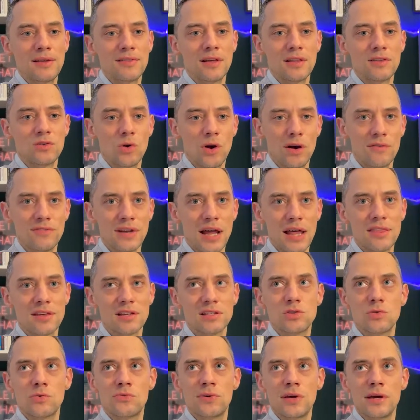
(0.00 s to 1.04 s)
that you have nothing
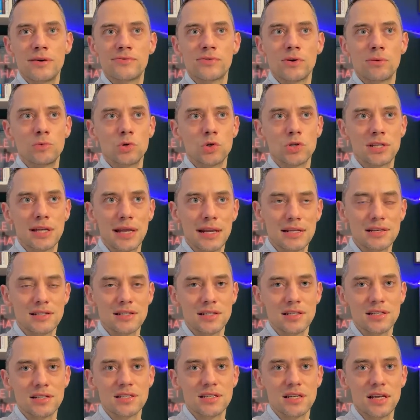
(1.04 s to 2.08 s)
to fear from your
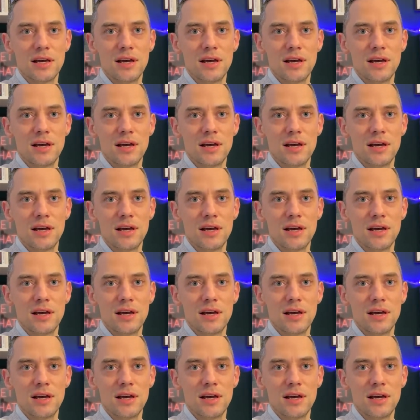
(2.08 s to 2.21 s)
tinnitus,